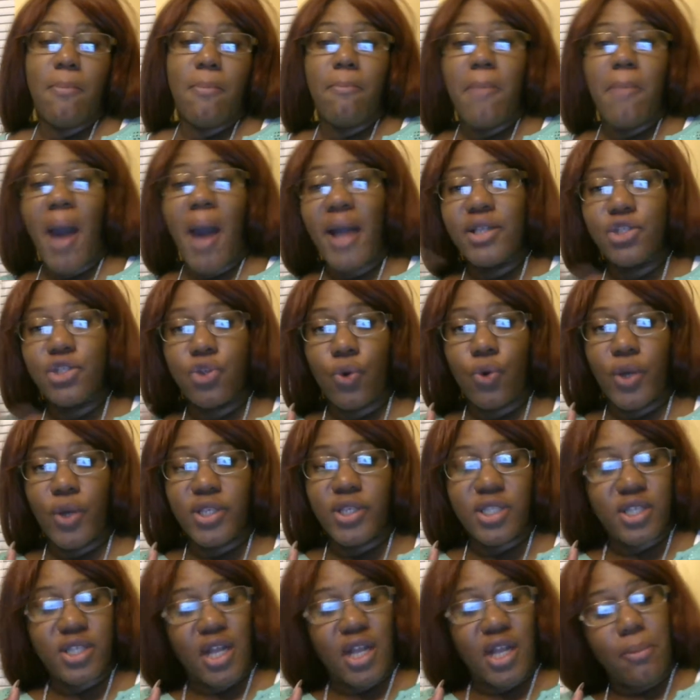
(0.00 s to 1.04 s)
My
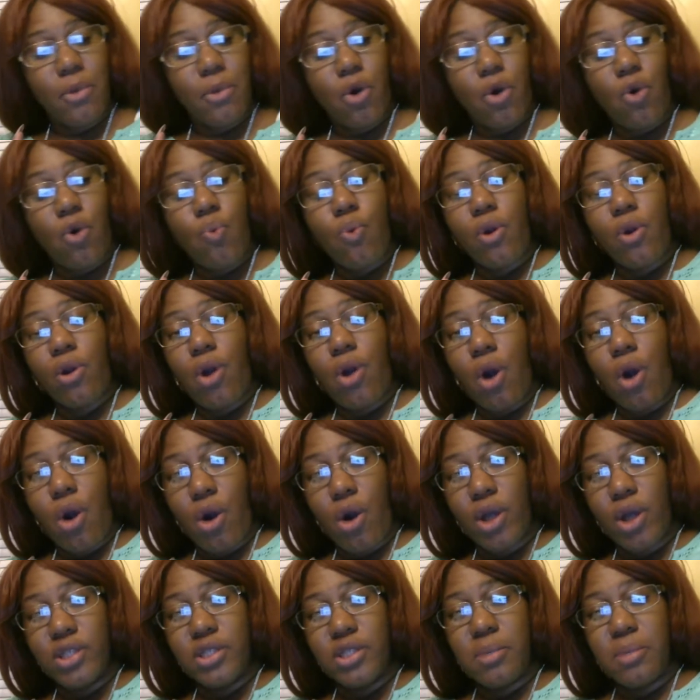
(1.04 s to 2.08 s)
choice is that I'm going to work
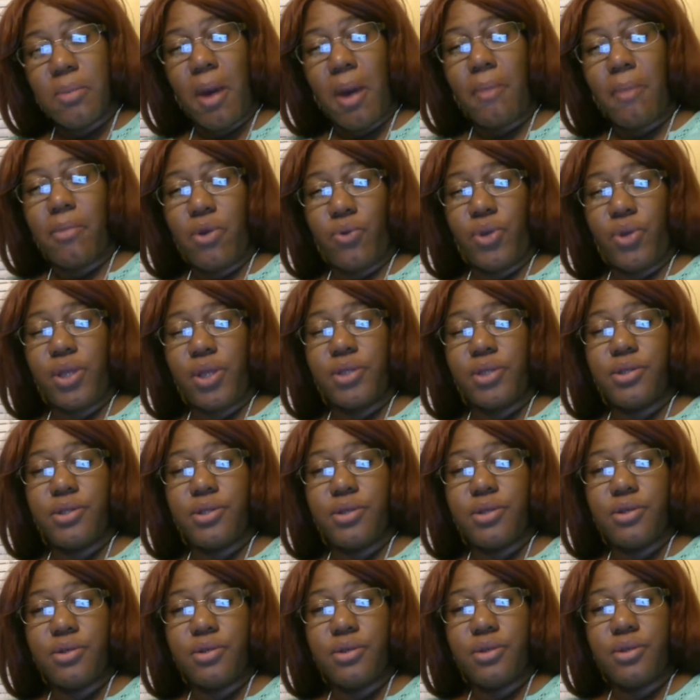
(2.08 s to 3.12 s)
hard to my
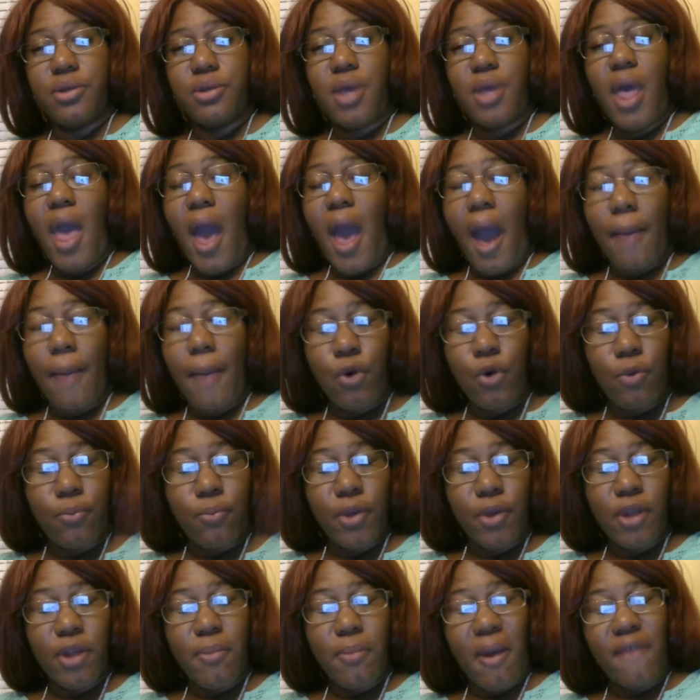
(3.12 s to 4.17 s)
millions. I'm going to
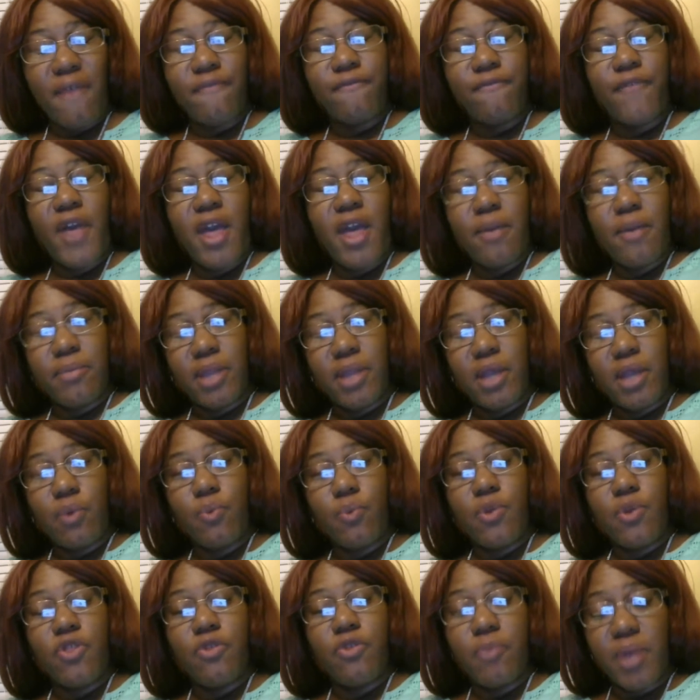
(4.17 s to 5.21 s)
bring my family
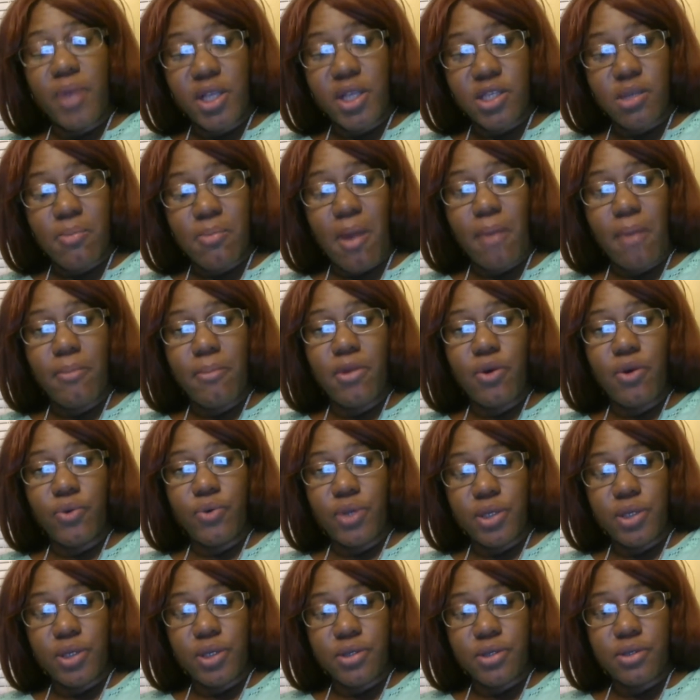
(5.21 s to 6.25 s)
with me to my
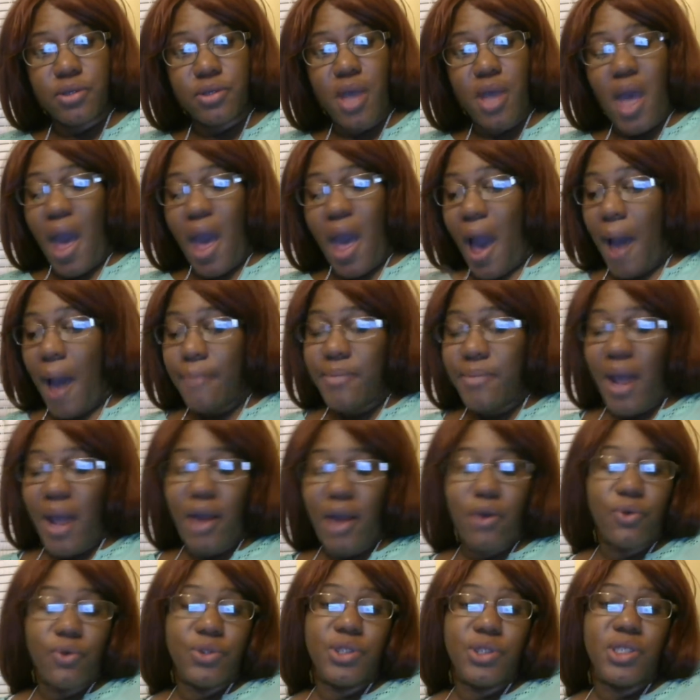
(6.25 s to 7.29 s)
millions. I'm
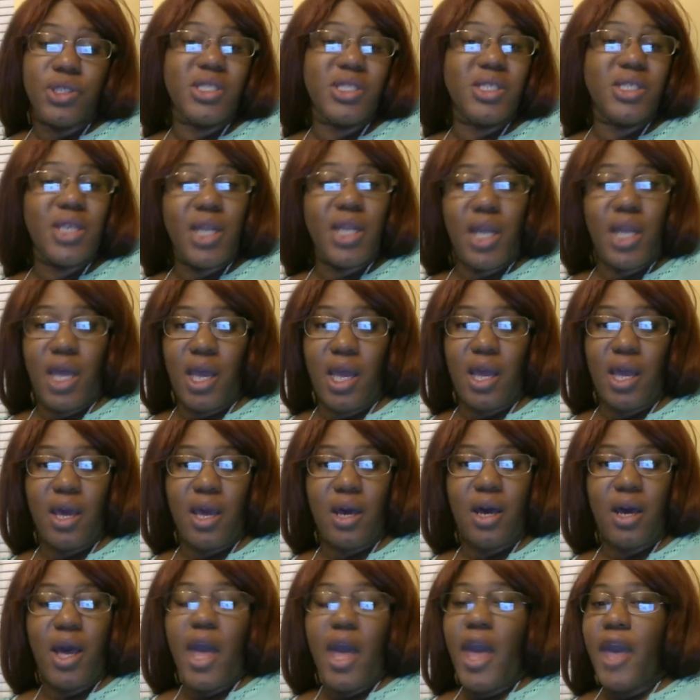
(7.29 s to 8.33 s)
not going to just sit
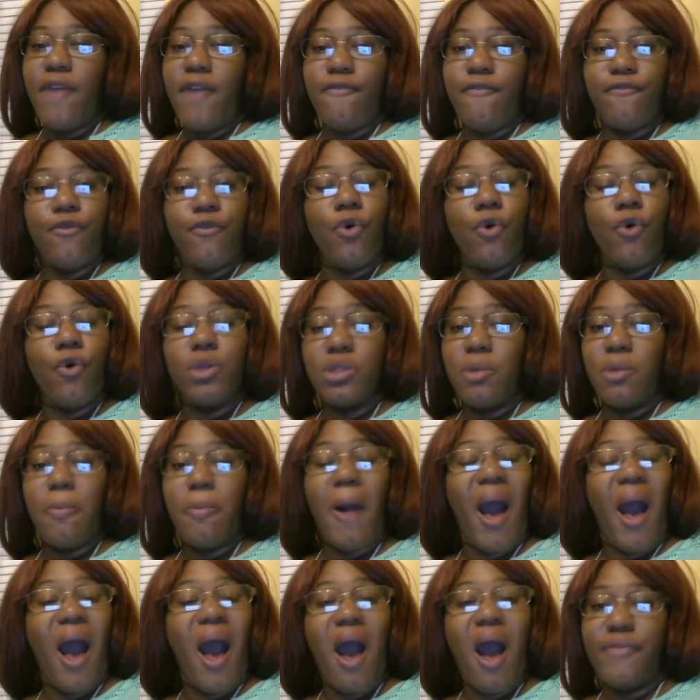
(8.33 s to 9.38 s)
here and fall into
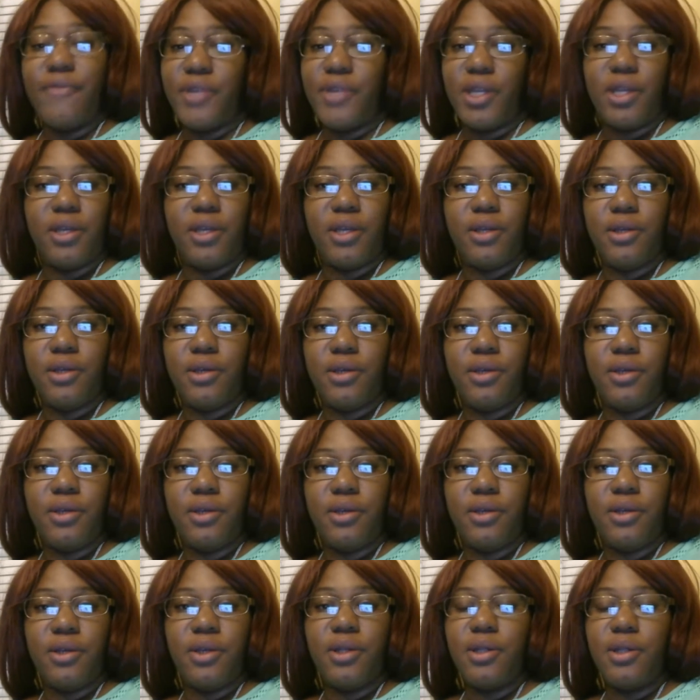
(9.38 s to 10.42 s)
poverty.
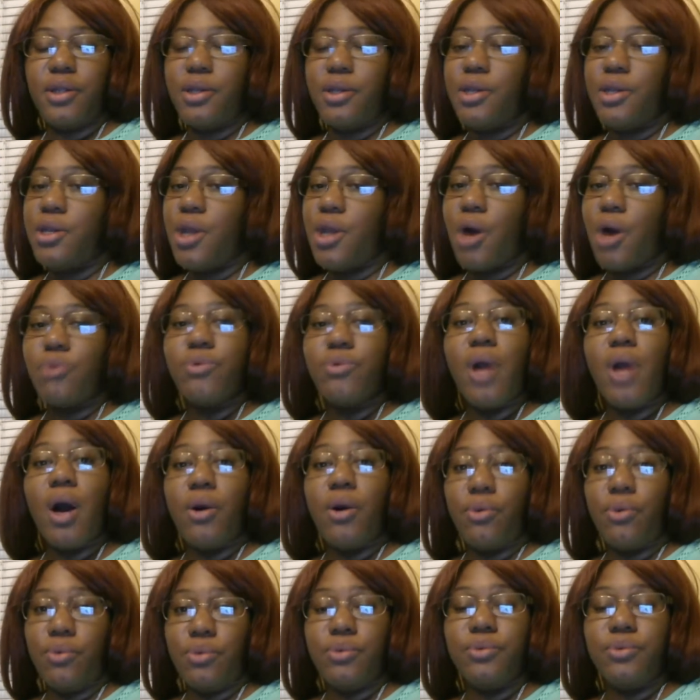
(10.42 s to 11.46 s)
No,
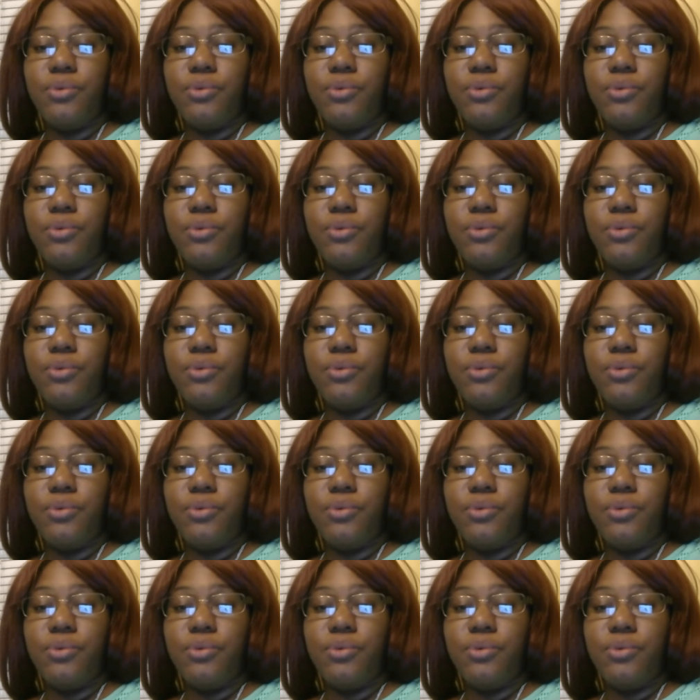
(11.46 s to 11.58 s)
no.